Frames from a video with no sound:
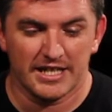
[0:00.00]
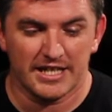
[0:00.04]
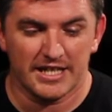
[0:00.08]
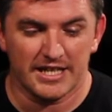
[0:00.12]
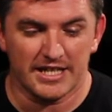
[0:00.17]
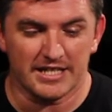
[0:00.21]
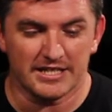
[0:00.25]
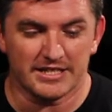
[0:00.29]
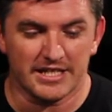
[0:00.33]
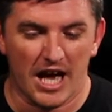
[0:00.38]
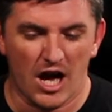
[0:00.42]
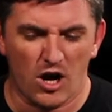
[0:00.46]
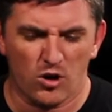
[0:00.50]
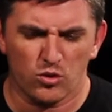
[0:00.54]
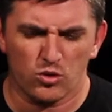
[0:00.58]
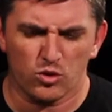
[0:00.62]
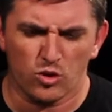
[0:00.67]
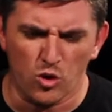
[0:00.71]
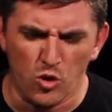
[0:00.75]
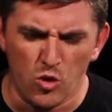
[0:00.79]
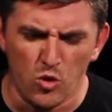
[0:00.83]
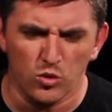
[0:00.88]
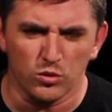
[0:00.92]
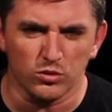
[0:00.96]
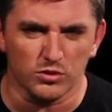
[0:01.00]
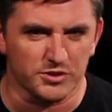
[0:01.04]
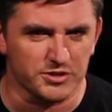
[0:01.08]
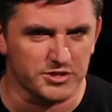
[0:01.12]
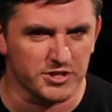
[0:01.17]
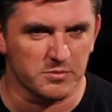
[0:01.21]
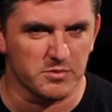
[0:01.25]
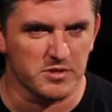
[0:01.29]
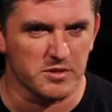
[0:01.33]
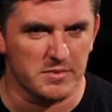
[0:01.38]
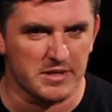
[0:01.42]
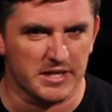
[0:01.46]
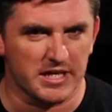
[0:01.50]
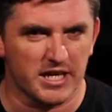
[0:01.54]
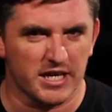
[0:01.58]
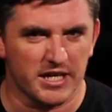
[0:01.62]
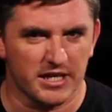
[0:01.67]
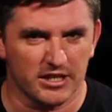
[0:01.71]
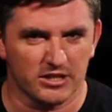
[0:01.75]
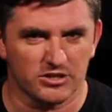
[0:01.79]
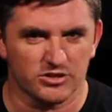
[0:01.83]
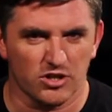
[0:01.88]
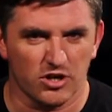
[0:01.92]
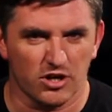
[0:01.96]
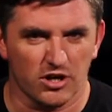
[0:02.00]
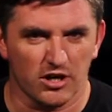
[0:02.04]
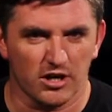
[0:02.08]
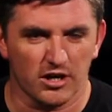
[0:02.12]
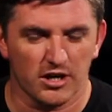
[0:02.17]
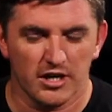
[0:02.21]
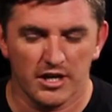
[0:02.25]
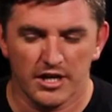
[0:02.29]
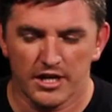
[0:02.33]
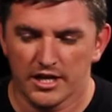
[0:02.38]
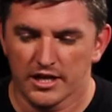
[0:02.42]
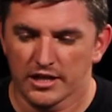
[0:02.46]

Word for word: is how cool some of the mechanics are.